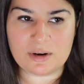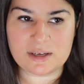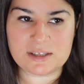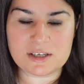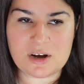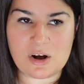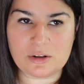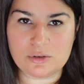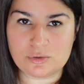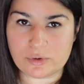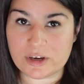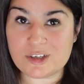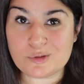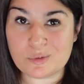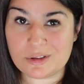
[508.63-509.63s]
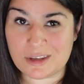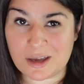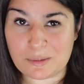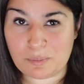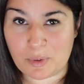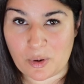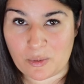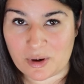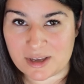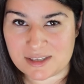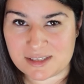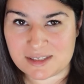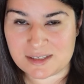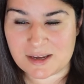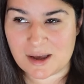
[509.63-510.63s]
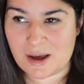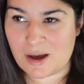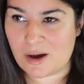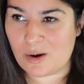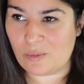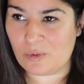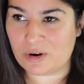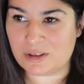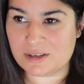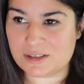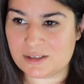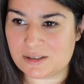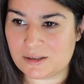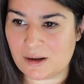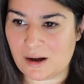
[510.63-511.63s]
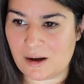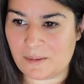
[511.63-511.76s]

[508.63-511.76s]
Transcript: and it's called Drinks with Dead Poets, where this